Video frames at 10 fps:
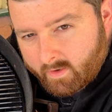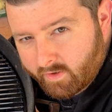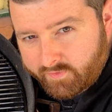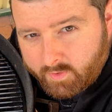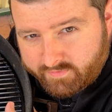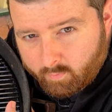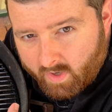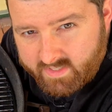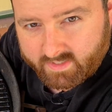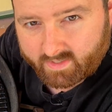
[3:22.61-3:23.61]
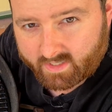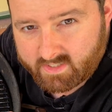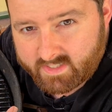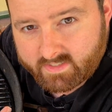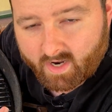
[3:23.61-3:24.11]
There are a few different ways you can
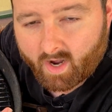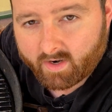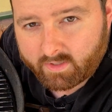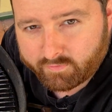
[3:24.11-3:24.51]
actually start your